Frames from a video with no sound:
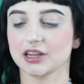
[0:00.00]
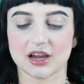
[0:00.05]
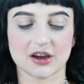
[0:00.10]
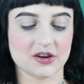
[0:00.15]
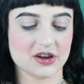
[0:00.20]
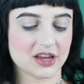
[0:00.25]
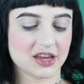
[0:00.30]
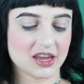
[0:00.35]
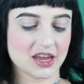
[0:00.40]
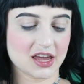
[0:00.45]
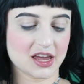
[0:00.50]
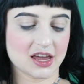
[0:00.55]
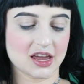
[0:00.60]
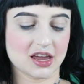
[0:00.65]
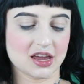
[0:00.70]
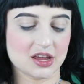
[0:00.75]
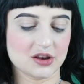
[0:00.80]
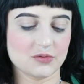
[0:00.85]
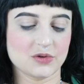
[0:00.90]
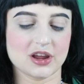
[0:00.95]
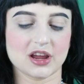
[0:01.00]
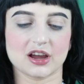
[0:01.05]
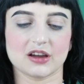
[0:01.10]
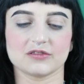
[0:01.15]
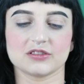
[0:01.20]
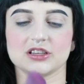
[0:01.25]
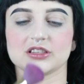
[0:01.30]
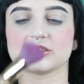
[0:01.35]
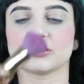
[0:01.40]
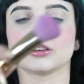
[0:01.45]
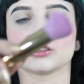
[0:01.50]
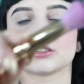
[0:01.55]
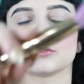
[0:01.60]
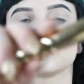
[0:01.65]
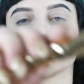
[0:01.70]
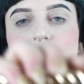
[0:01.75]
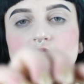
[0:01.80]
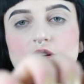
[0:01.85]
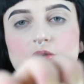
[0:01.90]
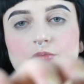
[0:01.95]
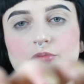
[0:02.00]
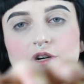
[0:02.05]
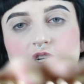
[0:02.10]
Now again, we have these awesome Tarte